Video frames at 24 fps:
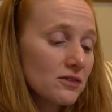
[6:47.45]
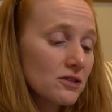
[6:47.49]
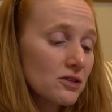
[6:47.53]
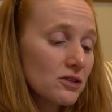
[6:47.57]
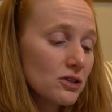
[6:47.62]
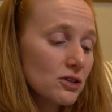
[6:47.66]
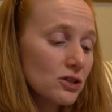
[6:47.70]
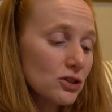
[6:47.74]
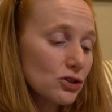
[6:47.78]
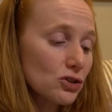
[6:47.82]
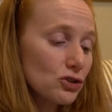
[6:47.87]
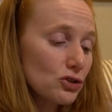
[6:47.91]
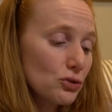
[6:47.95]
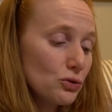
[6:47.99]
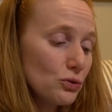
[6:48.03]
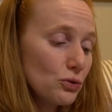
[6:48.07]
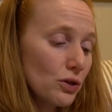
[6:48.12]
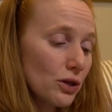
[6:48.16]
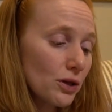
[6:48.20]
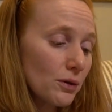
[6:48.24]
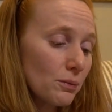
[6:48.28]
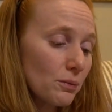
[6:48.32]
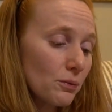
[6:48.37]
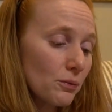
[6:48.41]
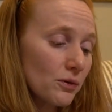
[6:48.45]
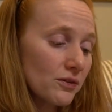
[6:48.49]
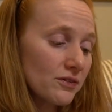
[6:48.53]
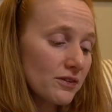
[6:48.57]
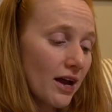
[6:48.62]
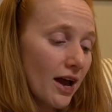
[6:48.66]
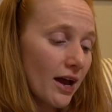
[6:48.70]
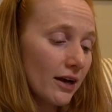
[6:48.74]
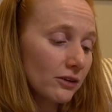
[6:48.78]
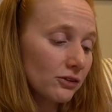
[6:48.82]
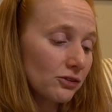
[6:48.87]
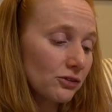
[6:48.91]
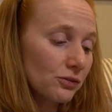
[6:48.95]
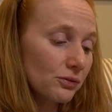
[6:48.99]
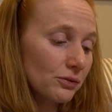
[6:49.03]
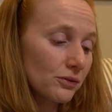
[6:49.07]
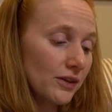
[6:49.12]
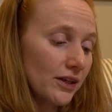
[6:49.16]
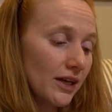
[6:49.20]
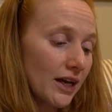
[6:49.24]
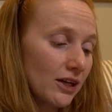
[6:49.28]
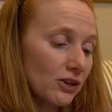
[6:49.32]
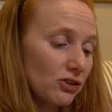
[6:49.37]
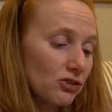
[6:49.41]
The tulip was
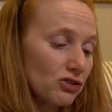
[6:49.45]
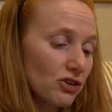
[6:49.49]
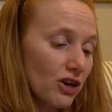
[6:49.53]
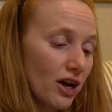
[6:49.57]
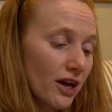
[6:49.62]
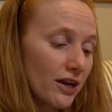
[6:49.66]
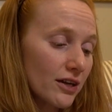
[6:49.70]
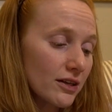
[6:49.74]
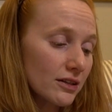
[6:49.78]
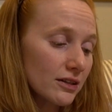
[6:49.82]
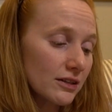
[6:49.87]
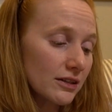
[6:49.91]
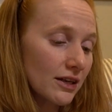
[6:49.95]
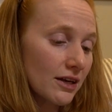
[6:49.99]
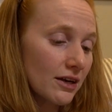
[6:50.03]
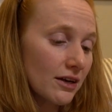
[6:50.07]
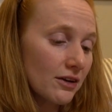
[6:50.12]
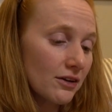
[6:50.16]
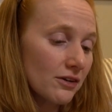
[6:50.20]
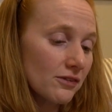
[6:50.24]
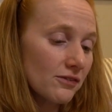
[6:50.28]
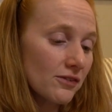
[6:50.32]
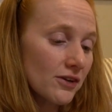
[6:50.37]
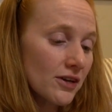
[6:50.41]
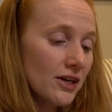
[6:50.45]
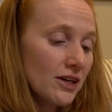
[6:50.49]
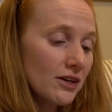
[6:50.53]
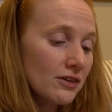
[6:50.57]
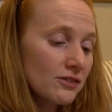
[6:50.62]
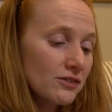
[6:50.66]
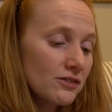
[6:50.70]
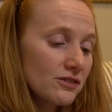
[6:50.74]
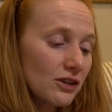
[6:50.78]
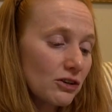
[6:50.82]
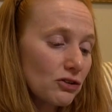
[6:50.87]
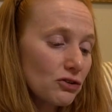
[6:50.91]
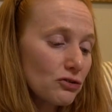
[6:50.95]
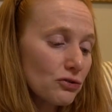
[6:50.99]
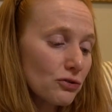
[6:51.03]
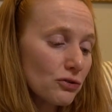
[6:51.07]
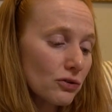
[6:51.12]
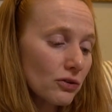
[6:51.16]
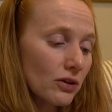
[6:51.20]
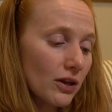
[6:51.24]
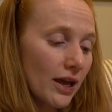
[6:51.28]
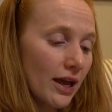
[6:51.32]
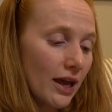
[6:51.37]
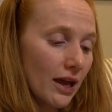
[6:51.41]
actually a child of
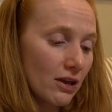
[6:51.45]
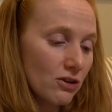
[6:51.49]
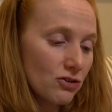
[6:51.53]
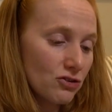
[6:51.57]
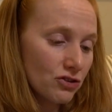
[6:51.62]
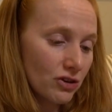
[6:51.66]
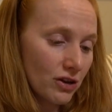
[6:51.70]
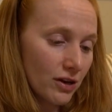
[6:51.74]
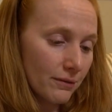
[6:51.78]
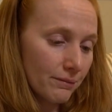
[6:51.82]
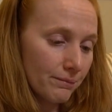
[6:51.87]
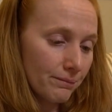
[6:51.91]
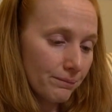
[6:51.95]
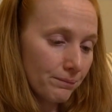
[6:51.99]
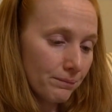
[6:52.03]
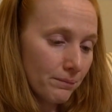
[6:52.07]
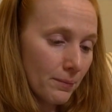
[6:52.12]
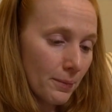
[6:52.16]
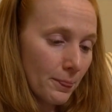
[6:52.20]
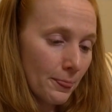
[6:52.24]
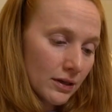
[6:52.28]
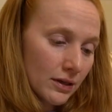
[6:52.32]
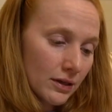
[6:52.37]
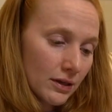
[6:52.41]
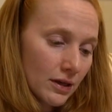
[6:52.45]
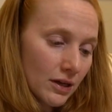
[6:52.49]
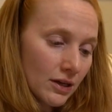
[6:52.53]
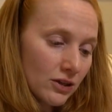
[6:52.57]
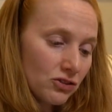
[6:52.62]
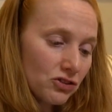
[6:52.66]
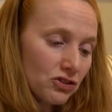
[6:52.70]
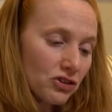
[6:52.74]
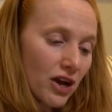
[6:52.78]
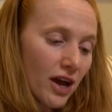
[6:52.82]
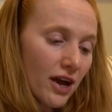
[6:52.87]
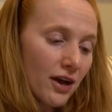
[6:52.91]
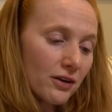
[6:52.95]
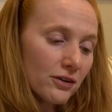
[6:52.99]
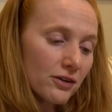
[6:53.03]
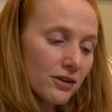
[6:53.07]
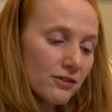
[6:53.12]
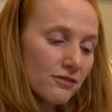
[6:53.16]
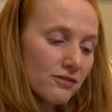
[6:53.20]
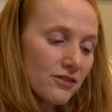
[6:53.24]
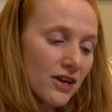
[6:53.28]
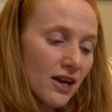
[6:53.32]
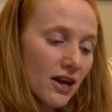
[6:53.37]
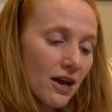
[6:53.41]
Central Asia, a child
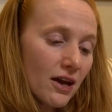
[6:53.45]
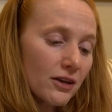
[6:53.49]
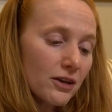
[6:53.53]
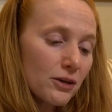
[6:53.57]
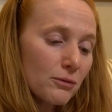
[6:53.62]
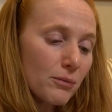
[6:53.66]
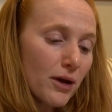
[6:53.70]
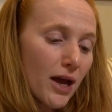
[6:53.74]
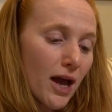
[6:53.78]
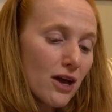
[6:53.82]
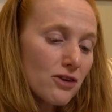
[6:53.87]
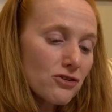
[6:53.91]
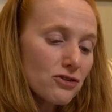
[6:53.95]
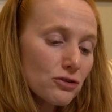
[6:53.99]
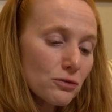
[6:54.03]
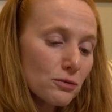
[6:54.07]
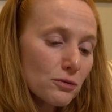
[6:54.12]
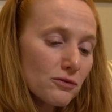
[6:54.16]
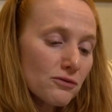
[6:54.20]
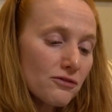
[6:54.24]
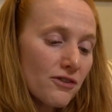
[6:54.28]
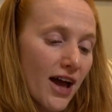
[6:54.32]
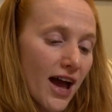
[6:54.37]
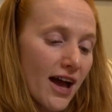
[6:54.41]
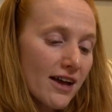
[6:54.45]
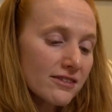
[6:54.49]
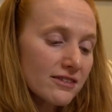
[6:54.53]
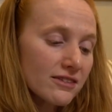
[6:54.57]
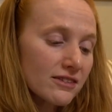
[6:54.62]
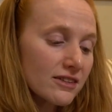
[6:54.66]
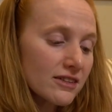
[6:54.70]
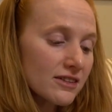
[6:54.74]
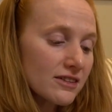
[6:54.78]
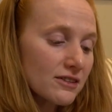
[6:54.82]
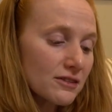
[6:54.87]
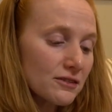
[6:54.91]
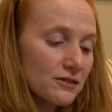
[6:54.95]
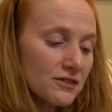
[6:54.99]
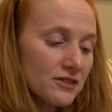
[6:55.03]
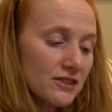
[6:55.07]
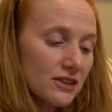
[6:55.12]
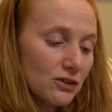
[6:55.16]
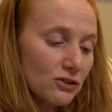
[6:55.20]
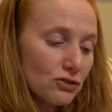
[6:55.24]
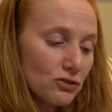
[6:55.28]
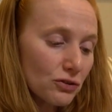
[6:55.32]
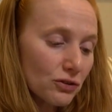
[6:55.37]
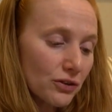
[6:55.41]
of the unimaginable vastness of
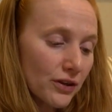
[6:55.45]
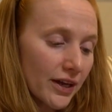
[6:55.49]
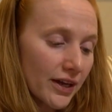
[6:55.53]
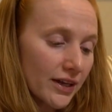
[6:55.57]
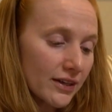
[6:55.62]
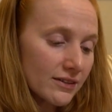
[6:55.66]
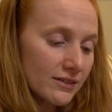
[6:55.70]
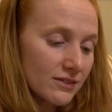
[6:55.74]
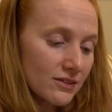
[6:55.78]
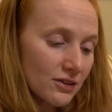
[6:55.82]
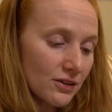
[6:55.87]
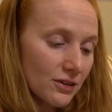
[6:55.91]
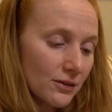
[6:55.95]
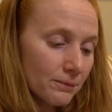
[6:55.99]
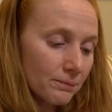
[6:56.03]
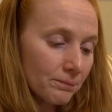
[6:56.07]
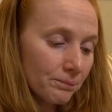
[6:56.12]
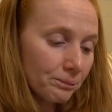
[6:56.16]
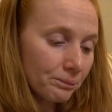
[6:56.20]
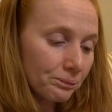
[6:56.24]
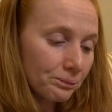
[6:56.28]
Central Asia